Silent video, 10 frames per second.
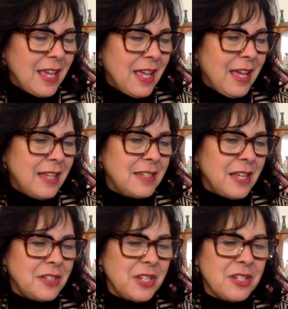And
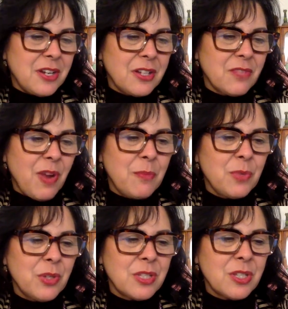she shares from
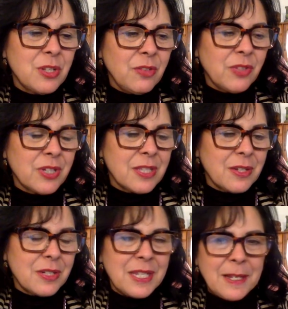Ruth 2, verse
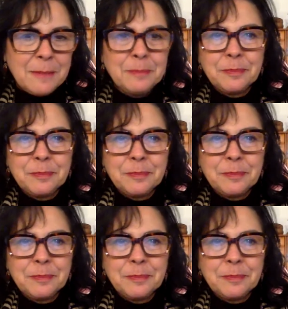13.